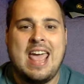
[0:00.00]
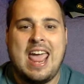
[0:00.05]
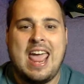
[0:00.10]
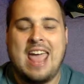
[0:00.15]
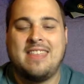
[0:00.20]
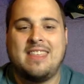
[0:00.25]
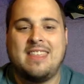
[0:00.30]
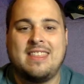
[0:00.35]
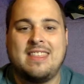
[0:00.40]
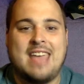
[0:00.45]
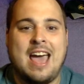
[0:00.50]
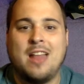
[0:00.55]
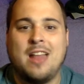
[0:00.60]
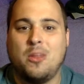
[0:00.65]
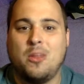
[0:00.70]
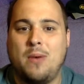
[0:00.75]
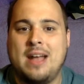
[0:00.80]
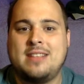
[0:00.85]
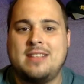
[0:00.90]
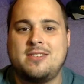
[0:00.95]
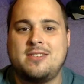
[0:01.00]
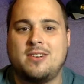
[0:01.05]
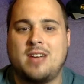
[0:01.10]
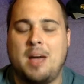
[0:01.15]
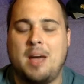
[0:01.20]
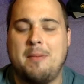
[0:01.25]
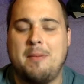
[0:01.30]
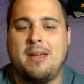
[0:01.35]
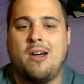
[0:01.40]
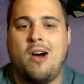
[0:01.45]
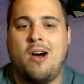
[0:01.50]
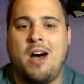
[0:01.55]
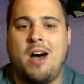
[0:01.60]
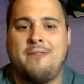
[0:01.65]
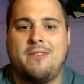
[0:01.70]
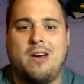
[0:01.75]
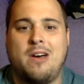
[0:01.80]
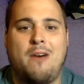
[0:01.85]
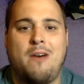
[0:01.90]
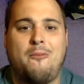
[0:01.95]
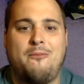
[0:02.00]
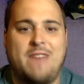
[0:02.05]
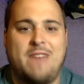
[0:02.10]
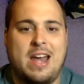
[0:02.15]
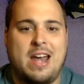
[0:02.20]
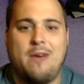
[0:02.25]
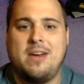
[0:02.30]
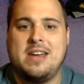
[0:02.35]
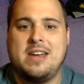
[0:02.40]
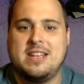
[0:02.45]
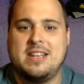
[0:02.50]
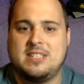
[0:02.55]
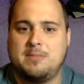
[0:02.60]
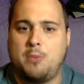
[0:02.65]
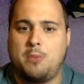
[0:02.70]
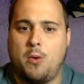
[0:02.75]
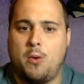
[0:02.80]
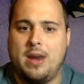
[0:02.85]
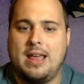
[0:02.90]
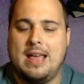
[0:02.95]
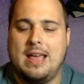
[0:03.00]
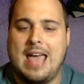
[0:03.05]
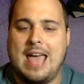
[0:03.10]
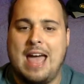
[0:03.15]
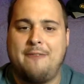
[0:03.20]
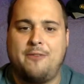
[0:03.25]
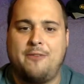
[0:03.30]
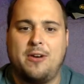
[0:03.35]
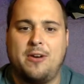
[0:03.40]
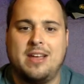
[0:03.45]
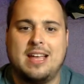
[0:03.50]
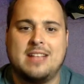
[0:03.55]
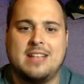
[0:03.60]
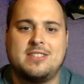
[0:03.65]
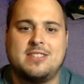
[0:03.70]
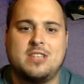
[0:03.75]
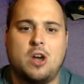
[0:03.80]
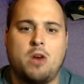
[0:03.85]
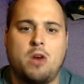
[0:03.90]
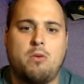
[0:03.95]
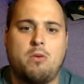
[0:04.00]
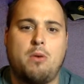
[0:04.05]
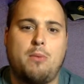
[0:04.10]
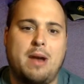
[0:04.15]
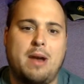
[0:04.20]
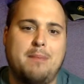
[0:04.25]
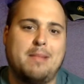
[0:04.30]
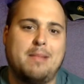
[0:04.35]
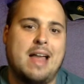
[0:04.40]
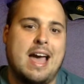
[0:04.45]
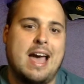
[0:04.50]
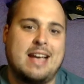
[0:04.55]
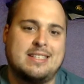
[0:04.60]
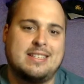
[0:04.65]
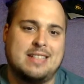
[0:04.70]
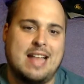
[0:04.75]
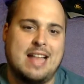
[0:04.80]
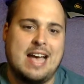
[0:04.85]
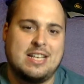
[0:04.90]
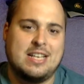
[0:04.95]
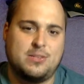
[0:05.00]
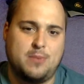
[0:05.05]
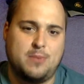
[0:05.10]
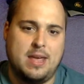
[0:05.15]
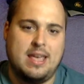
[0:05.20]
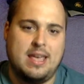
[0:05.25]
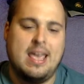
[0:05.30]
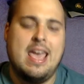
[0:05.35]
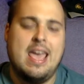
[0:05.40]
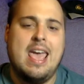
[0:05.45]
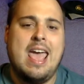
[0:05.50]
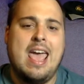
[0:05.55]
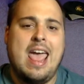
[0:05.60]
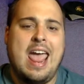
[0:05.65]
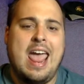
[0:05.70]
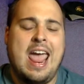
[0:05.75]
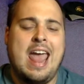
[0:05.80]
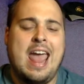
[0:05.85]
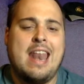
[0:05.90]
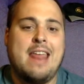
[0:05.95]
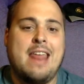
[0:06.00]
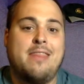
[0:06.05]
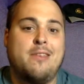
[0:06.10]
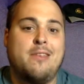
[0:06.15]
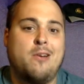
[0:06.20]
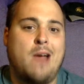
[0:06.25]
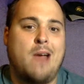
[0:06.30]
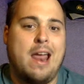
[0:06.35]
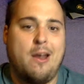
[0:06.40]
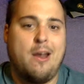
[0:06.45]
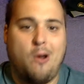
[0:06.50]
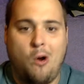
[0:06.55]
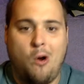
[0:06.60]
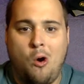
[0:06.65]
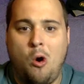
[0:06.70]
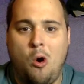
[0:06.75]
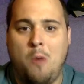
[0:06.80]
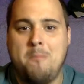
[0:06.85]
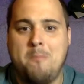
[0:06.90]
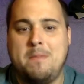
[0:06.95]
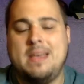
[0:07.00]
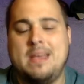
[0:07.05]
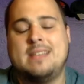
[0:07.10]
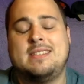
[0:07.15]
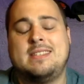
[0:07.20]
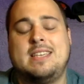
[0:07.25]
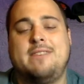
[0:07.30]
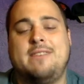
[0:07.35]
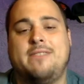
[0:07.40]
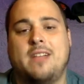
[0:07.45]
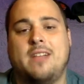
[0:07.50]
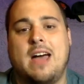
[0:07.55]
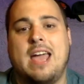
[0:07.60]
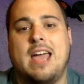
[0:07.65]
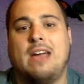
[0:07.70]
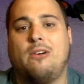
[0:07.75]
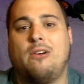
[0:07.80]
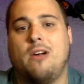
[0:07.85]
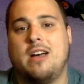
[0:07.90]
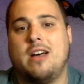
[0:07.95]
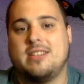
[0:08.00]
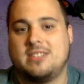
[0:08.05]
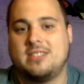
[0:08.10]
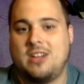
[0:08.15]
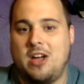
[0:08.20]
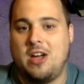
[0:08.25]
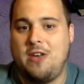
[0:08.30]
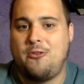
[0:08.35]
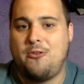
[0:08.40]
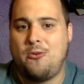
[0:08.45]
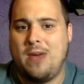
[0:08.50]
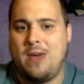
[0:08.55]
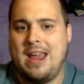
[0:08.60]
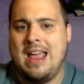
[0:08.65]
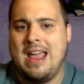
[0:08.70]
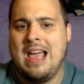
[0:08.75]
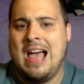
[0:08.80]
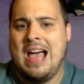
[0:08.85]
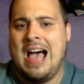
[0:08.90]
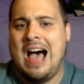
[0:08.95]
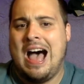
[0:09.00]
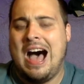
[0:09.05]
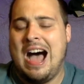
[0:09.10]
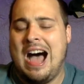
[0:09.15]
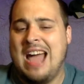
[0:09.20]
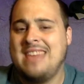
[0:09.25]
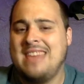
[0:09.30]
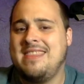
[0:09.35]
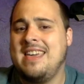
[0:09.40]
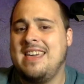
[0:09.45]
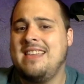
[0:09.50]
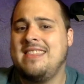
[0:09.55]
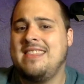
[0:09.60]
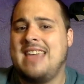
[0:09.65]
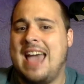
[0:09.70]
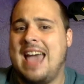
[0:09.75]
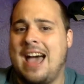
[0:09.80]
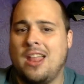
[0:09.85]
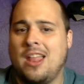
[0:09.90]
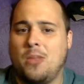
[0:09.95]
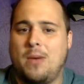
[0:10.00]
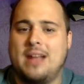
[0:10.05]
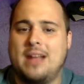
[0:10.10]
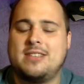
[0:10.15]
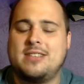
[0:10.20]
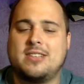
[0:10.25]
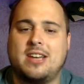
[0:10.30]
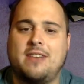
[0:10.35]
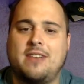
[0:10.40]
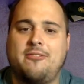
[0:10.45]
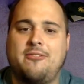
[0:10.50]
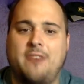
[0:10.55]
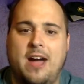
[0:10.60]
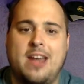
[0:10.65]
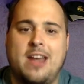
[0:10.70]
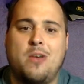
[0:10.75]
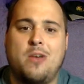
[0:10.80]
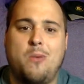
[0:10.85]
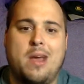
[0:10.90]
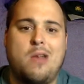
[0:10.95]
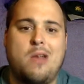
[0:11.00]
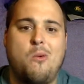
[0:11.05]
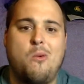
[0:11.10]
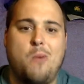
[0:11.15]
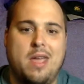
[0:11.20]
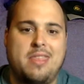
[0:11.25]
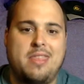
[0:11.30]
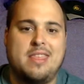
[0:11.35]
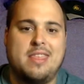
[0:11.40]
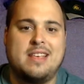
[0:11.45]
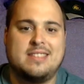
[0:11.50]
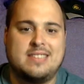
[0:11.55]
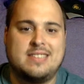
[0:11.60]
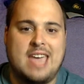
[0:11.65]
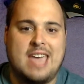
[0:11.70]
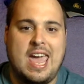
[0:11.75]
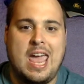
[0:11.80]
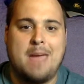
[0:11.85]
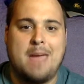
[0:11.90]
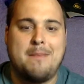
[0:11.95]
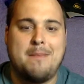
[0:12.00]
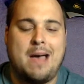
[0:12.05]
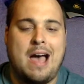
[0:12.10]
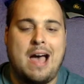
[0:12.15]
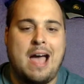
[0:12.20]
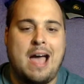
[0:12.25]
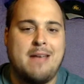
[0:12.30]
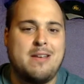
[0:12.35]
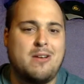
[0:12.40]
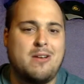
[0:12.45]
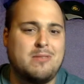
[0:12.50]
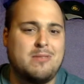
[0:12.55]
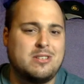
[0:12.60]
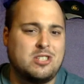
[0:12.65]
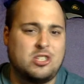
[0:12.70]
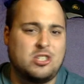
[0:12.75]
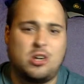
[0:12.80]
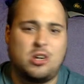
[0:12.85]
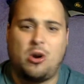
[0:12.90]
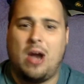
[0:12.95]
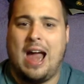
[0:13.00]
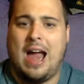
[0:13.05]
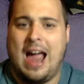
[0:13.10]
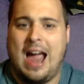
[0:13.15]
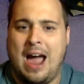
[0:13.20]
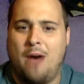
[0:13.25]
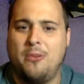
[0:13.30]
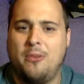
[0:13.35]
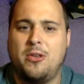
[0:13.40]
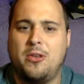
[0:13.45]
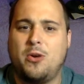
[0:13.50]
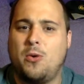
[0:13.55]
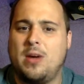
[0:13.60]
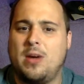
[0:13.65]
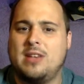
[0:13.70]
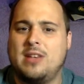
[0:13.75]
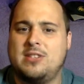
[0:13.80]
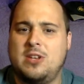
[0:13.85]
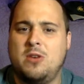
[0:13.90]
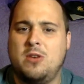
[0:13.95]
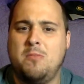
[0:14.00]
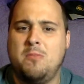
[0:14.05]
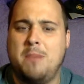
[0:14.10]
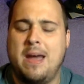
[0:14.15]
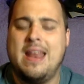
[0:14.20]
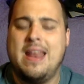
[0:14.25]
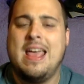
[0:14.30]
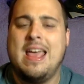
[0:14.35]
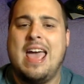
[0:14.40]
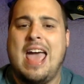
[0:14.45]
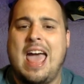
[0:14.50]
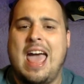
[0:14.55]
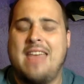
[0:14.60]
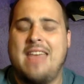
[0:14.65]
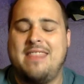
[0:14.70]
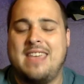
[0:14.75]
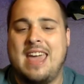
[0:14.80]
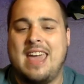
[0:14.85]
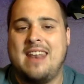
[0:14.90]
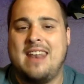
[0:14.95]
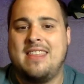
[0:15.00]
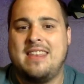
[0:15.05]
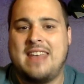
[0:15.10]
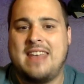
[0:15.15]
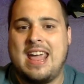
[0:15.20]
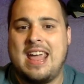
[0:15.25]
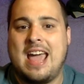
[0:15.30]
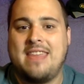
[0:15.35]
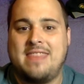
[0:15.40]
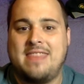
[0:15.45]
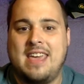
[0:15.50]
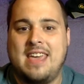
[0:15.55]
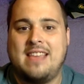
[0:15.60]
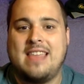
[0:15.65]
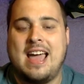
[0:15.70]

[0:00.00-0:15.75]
And then the Alouettes are coming off a very disappointing effort against the Ottawa Redblacks last week. And they're at home, BC flying cross-country. I think the Alouettes are going to find a way to win this game. I'm not sure how they're going to, but at the end of the day, I think